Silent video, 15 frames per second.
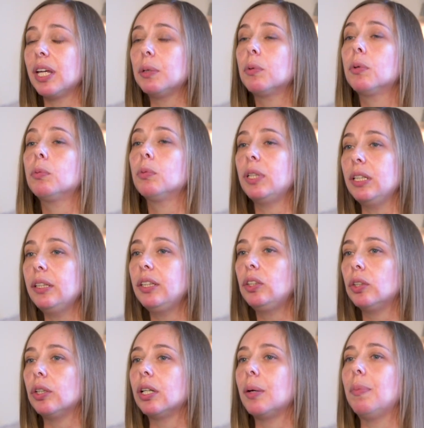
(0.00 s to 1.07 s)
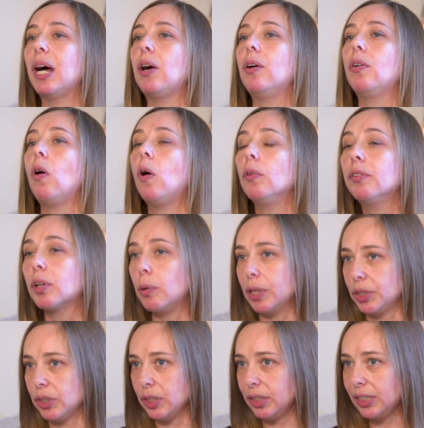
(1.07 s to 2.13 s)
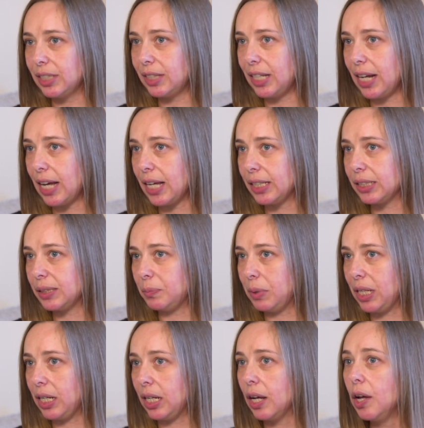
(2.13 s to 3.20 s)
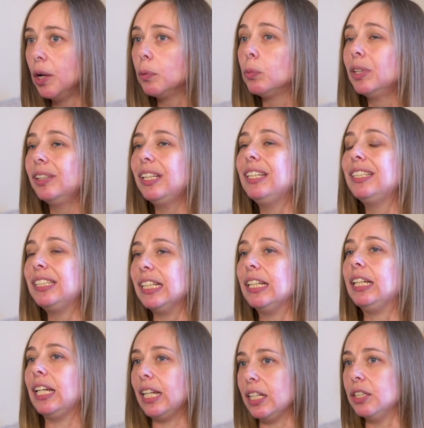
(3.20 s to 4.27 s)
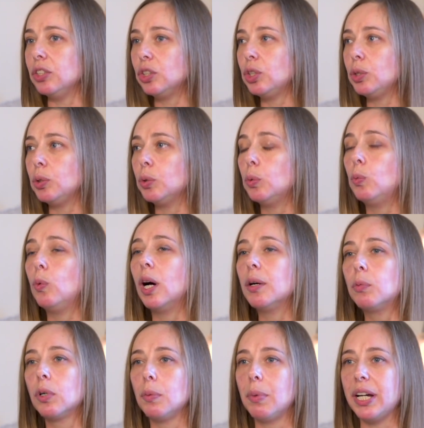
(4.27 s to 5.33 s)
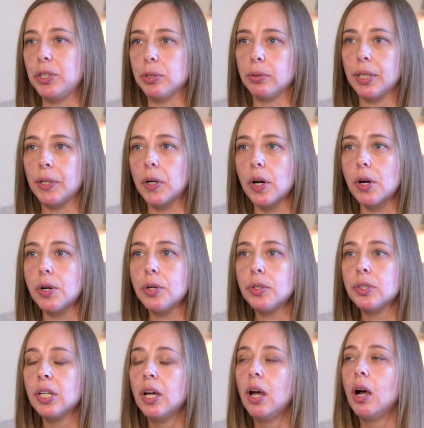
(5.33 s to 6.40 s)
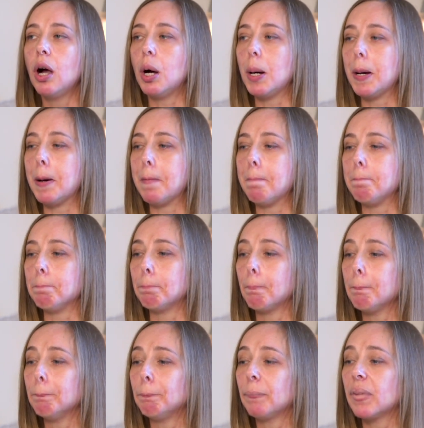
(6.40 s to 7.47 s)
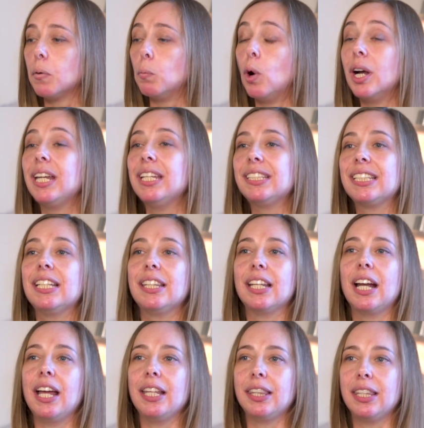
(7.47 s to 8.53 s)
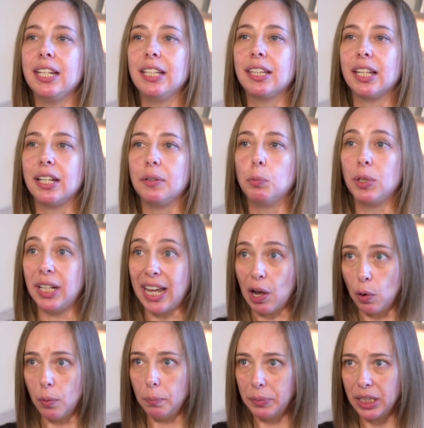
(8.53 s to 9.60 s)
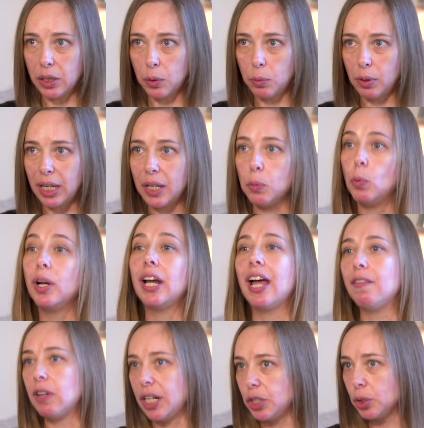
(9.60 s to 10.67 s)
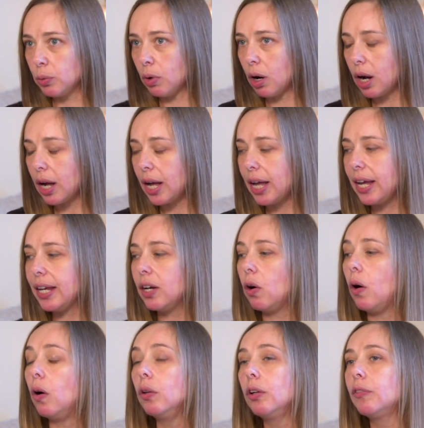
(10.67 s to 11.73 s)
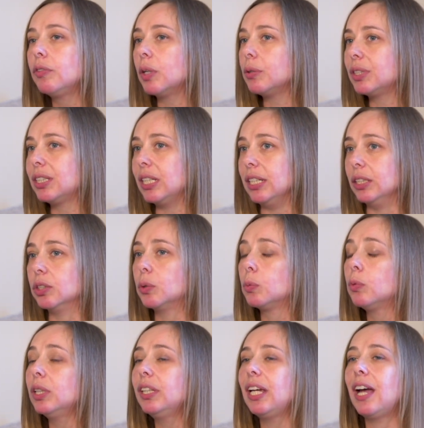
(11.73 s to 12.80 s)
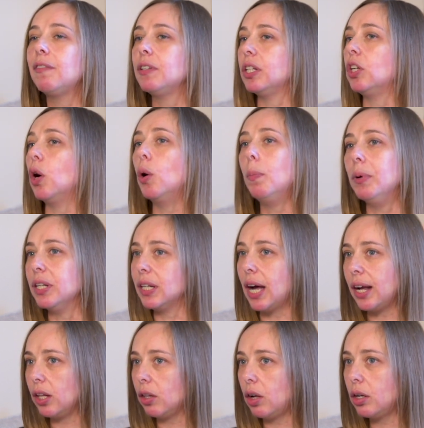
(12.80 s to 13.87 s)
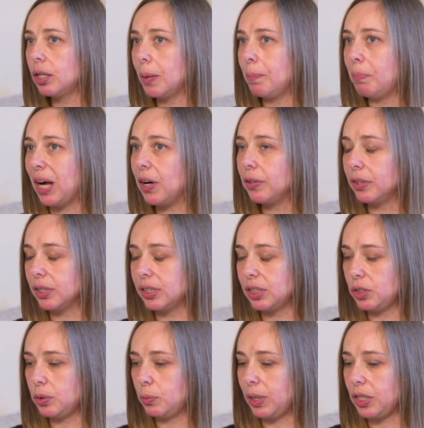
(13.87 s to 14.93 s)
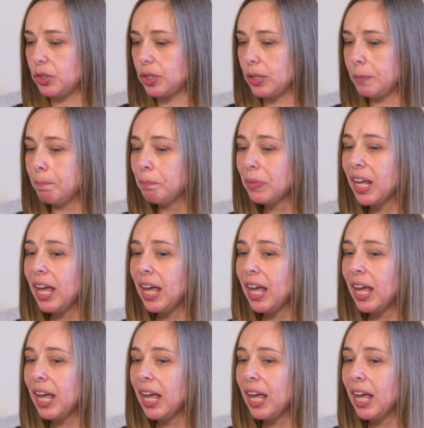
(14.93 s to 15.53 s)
They were really good about all the questions that they asked me, really dig into what were my triggers, um, what is it that I think that would help me quit, what have I tried, all of those things. So really having an open dialogue about the situation.